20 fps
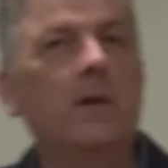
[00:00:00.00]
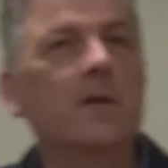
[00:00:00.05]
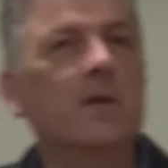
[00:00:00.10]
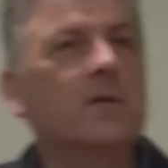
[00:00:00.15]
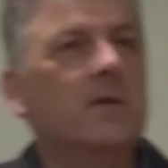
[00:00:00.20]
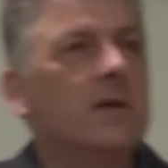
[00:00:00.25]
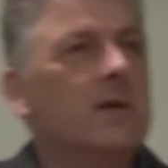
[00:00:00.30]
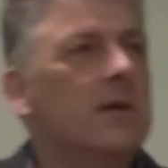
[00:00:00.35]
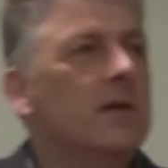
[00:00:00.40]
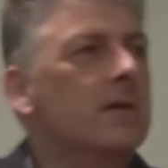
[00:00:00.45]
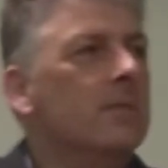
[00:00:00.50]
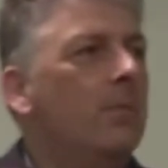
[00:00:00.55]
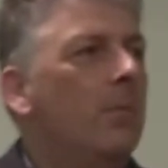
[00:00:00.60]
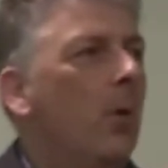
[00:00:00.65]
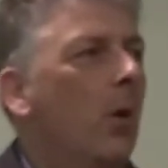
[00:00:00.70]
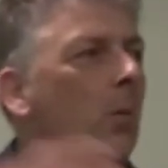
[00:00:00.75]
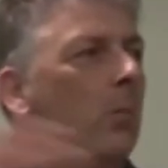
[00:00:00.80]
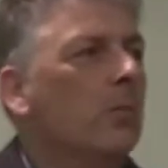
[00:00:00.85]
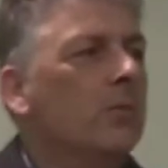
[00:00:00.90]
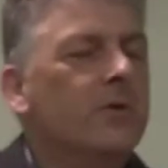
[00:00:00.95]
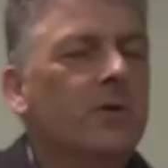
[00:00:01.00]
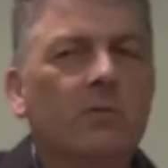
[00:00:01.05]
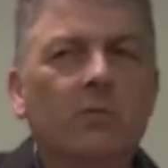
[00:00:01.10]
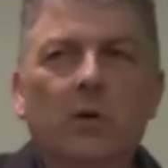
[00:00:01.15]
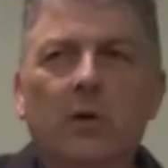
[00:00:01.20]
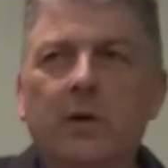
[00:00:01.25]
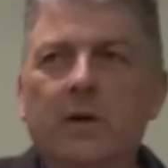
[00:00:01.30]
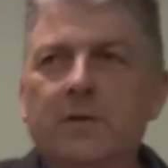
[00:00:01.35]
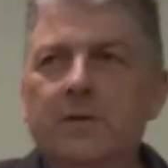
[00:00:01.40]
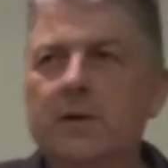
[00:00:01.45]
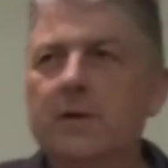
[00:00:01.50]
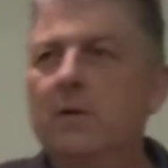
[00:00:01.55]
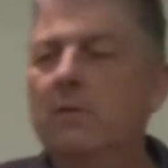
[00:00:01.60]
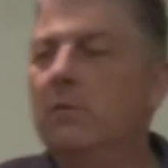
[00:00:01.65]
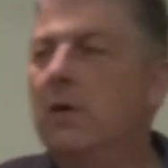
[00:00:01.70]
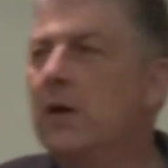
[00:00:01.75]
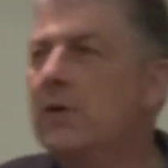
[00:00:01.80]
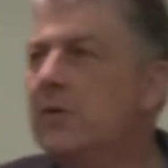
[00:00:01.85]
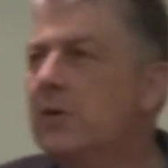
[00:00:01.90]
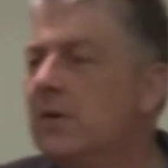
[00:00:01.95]
where the city's bombed to ruins and the
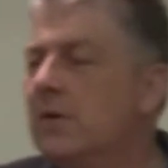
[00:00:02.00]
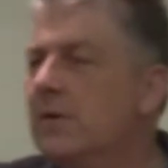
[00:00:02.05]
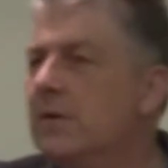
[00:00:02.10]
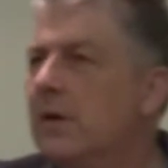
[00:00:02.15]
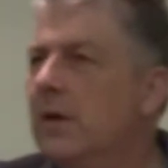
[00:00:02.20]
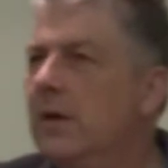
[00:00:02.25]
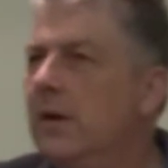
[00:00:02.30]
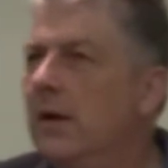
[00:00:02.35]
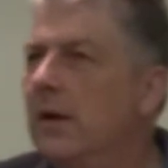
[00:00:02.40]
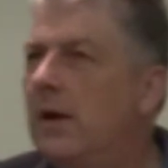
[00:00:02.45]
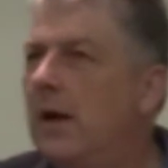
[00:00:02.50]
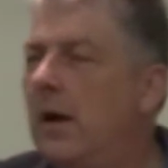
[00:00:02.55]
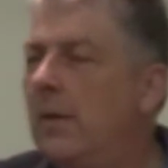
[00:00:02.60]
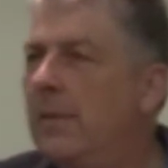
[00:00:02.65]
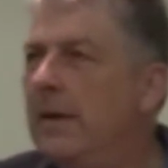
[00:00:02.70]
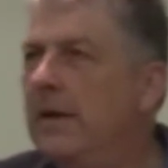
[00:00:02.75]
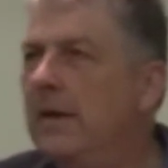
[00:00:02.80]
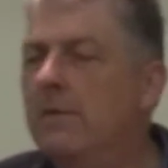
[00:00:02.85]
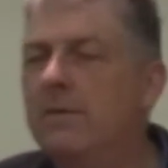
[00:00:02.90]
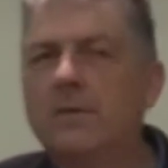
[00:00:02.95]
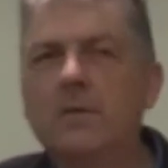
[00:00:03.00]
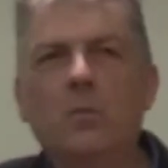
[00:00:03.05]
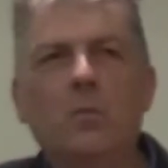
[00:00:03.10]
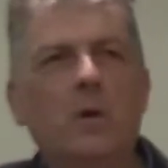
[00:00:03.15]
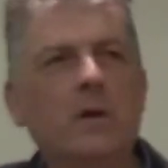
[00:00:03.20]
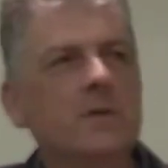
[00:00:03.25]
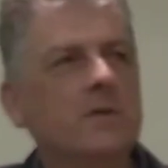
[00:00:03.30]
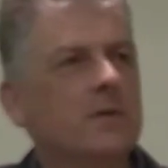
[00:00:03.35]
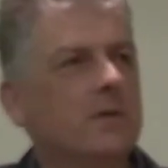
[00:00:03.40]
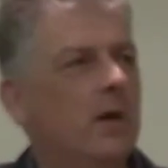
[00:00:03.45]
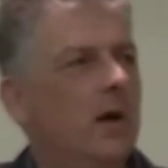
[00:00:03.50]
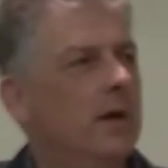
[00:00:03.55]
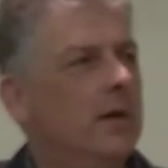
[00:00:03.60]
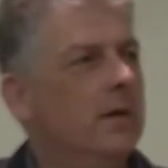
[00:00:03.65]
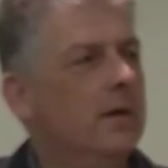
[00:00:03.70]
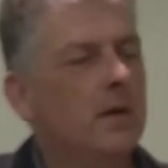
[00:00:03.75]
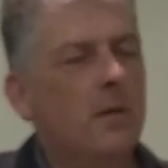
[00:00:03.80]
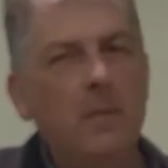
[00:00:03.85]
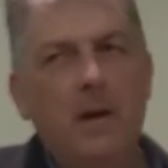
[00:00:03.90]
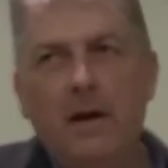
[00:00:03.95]
Russians are coming in from one side
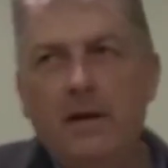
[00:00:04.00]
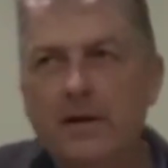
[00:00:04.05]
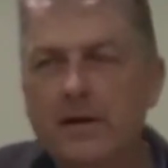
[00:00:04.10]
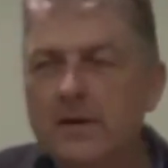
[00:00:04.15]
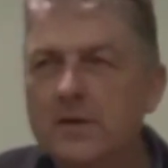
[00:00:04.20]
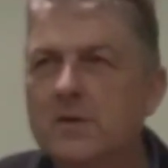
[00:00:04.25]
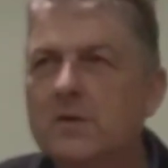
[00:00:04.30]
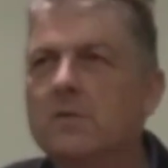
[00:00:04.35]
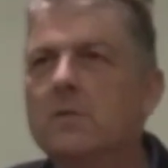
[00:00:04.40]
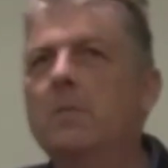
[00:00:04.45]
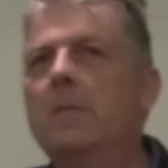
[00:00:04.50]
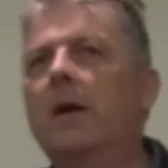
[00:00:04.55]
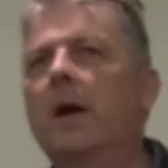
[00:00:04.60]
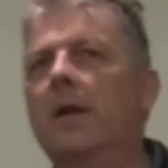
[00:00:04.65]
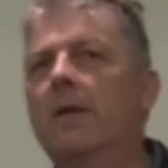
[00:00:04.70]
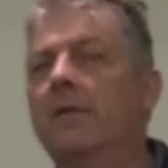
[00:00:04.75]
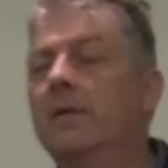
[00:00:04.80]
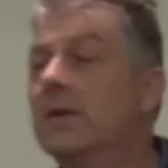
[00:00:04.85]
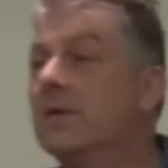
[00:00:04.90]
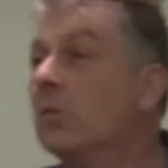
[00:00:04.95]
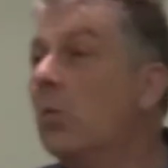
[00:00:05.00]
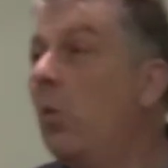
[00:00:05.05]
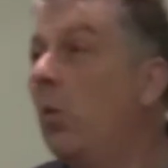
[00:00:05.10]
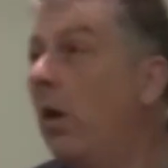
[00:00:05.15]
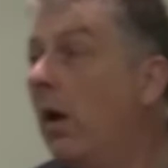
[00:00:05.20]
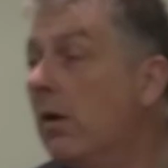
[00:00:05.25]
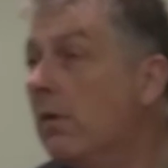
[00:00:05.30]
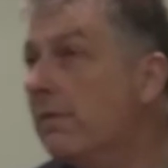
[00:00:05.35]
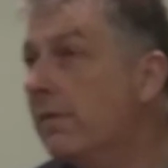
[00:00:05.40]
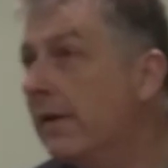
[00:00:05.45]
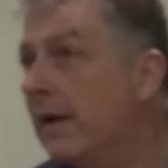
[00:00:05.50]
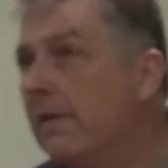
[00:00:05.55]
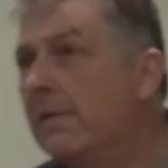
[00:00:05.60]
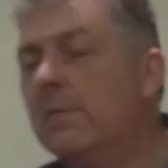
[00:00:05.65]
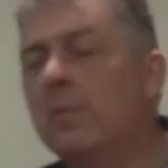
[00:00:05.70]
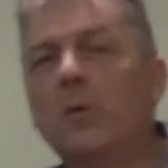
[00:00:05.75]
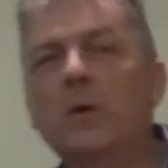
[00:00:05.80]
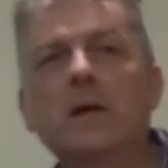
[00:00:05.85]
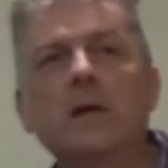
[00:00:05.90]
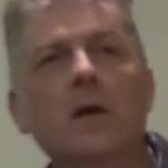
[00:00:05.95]
and the Americans from the other, and it's all over, and
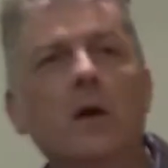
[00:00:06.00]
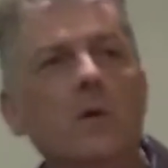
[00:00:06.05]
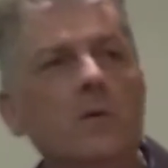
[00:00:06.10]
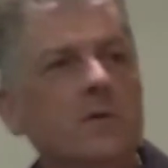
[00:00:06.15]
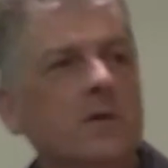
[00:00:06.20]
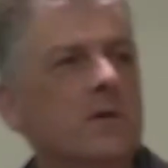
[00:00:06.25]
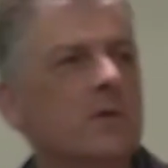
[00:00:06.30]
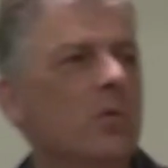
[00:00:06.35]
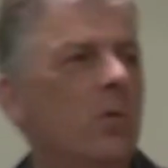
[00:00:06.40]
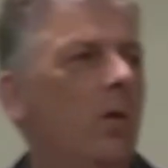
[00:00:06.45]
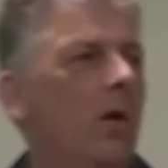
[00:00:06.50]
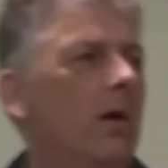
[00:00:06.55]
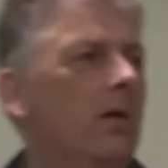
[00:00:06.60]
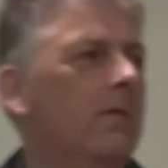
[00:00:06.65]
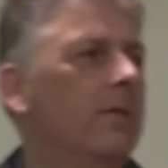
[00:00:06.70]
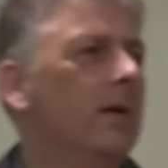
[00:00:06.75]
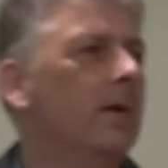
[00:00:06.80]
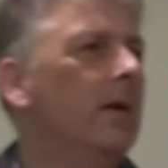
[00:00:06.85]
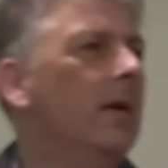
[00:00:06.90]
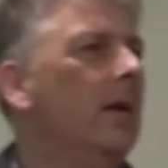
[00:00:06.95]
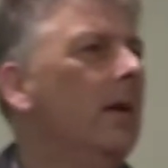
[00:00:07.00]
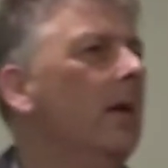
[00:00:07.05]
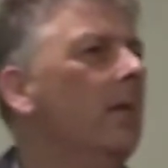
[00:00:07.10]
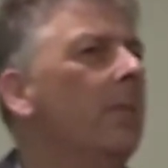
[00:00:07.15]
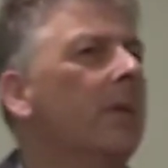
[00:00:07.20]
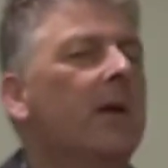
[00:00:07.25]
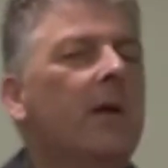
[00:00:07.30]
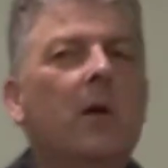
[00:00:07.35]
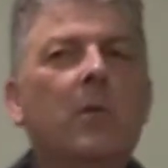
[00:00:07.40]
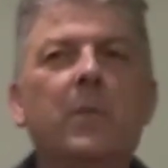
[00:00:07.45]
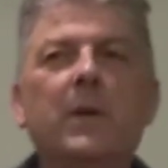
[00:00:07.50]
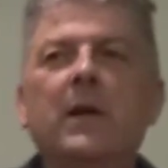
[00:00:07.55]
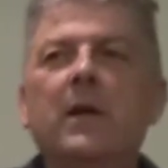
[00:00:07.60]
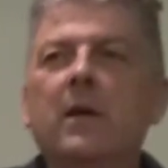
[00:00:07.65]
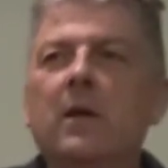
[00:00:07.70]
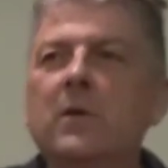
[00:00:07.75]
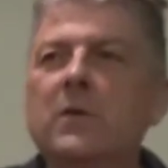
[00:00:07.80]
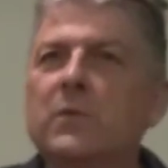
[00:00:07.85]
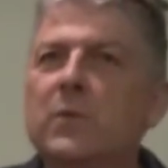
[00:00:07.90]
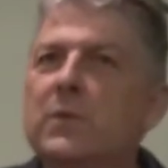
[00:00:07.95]
everybody knows it's all over, but
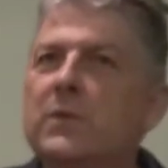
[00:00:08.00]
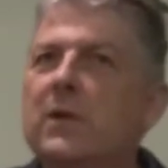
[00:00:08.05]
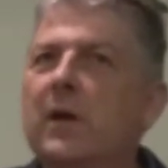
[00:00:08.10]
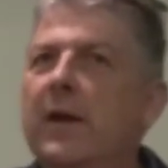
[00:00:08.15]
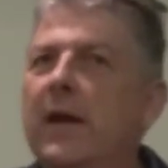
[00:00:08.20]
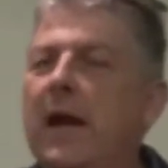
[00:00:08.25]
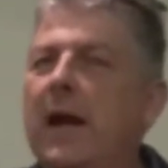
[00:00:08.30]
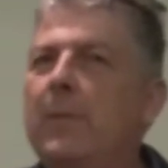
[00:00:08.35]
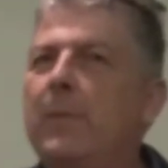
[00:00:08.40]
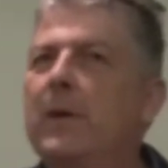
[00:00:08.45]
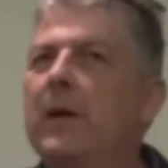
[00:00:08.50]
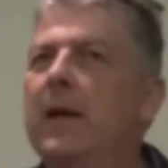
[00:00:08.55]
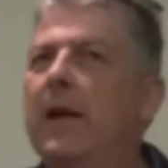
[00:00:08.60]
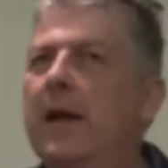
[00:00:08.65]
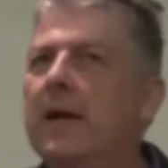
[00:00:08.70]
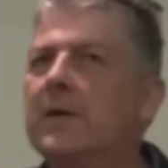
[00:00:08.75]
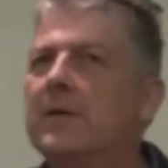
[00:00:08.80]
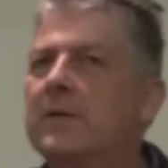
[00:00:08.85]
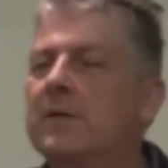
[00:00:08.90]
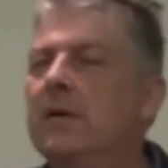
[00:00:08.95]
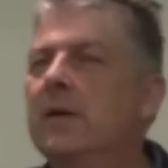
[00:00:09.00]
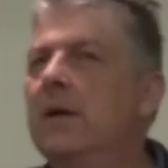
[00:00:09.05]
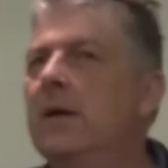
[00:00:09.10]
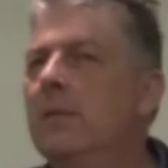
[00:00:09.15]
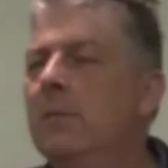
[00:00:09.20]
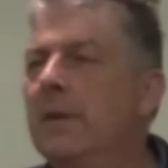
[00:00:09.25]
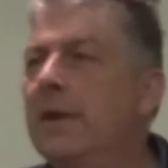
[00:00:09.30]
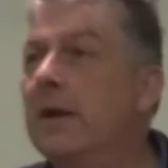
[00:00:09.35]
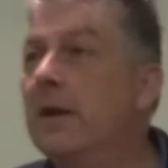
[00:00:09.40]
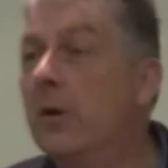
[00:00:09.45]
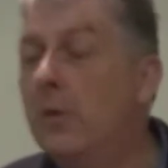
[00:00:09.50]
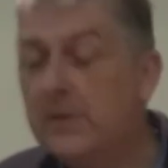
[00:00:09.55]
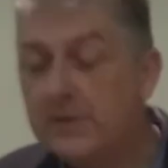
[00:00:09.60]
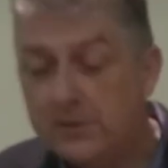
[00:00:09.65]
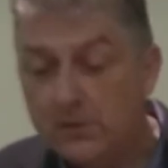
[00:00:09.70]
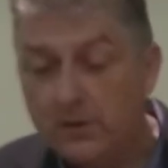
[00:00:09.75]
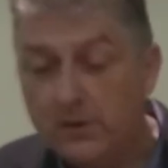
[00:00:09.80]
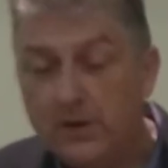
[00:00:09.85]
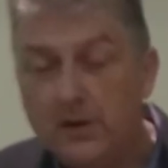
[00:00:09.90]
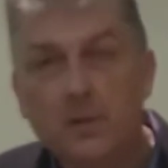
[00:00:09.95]
nobody knows what's going to happen next, but they know
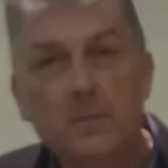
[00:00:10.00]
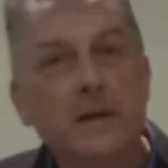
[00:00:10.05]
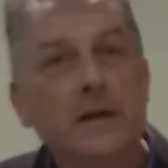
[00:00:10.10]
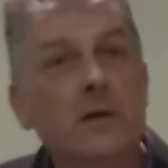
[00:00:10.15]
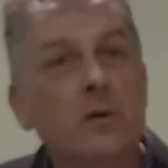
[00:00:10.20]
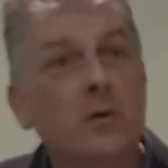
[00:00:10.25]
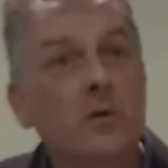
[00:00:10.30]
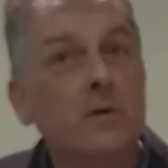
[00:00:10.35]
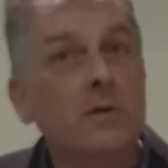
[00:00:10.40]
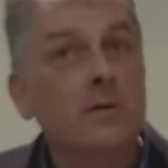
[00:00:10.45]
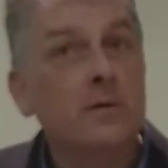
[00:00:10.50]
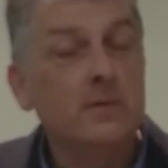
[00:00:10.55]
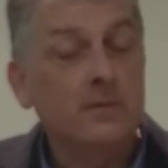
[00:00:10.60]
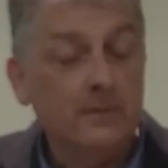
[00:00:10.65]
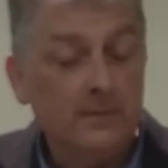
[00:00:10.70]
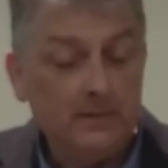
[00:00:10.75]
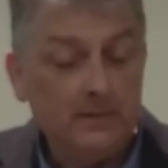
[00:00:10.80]
it's not going to be good.